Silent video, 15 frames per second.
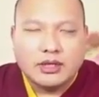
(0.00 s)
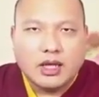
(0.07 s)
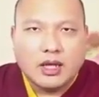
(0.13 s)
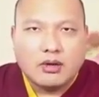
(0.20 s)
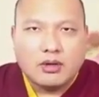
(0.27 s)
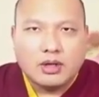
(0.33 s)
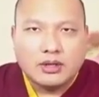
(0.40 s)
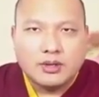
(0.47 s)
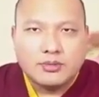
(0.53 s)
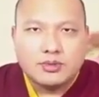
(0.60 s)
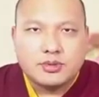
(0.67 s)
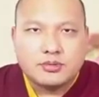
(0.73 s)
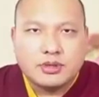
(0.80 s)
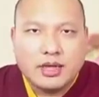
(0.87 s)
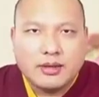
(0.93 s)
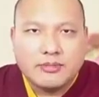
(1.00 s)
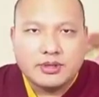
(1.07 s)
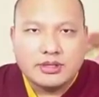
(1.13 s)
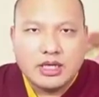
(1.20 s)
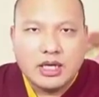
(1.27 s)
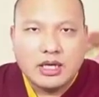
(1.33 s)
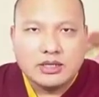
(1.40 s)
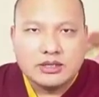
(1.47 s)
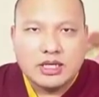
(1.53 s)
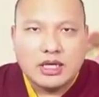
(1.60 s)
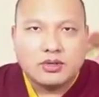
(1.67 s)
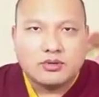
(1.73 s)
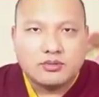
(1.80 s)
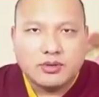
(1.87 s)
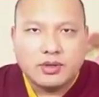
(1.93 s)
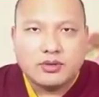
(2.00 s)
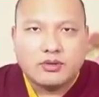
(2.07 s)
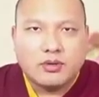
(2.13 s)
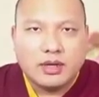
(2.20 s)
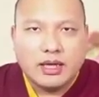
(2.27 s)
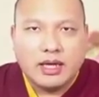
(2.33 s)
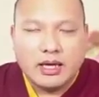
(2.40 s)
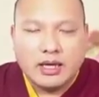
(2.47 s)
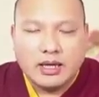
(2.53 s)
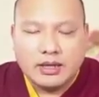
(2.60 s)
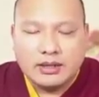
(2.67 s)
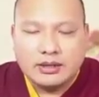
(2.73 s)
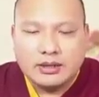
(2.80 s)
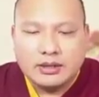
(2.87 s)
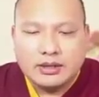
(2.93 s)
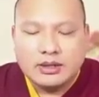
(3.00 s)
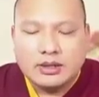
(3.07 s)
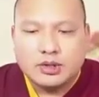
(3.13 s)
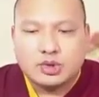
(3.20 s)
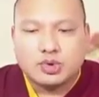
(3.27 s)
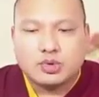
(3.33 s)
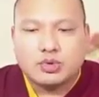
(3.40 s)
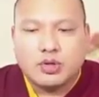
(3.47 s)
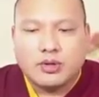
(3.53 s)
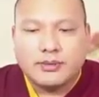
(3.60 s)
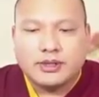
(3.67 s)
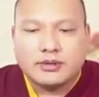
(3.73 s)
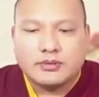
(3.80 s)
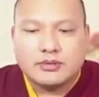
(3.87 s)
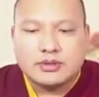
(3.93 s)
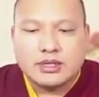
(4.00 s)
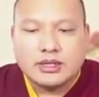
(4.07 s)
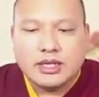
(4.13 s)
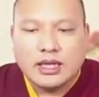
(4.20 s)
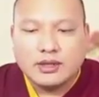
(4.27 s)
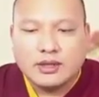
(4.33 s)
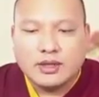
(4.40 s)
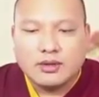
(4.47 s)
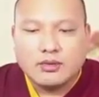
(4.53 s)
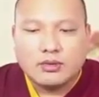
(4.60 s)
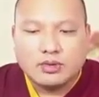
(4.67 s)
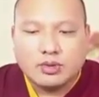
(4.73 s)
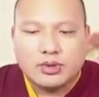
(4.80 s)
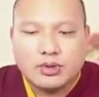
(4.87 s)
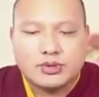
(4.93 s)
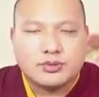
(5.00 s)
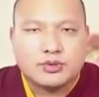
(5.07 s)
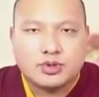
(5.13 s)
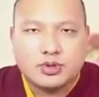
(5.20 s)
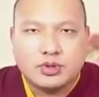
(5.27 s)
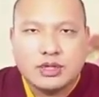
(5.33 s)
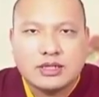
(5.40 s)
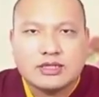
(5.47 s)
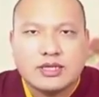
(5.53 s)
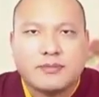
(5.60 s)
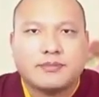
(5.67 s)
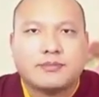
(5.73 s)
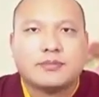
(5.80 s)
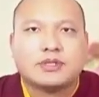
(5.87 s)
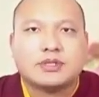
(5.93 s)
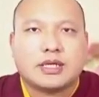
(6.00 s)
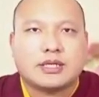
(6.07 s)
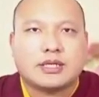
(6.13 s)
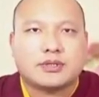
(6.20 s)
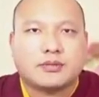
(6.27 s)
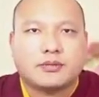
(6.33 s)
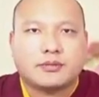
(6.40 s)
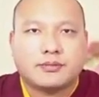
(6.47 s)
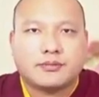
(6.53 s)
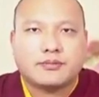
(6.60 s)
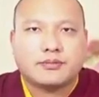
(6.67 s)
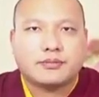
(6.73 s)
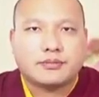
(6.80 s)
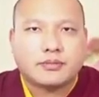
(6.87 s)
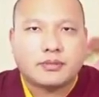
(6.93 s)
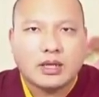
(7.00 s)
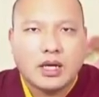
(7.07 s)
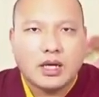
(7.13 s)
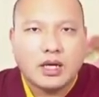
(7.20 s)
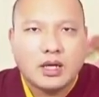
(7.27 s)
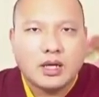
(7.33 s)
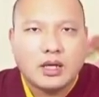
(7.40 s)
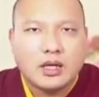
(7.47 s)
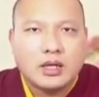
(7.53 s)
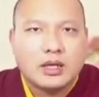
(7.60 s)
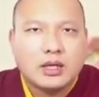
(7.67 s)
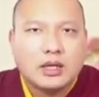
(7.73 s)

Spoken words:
Now, the meat that is pure in the 3 ways is just taught in the Vinaya. And since it's taught in the Vinaya, so I thought I'd speak about this.